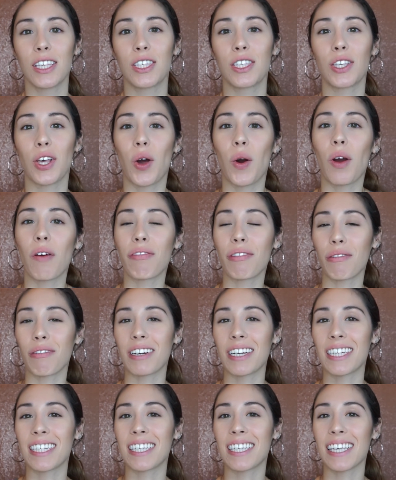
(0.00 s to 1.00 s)
So if you want
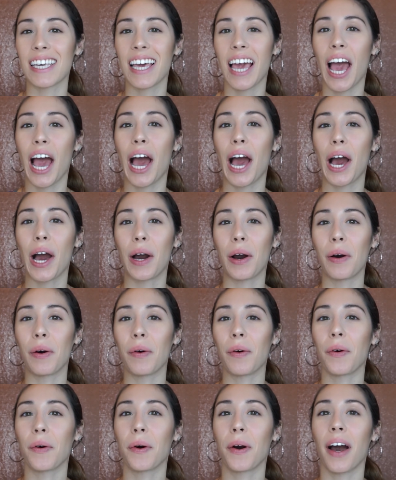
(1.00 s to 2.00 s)
to see
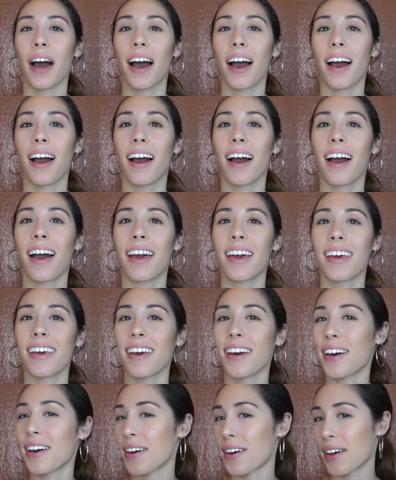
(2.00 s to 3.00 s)
how
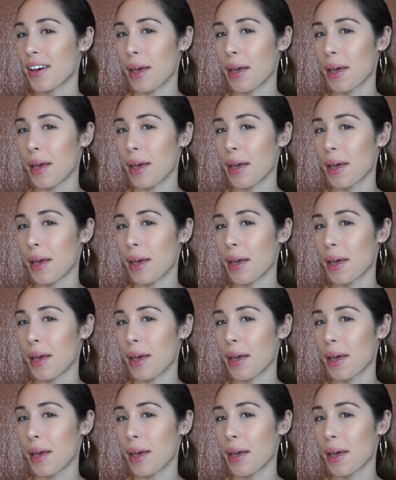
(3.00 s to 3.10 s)
I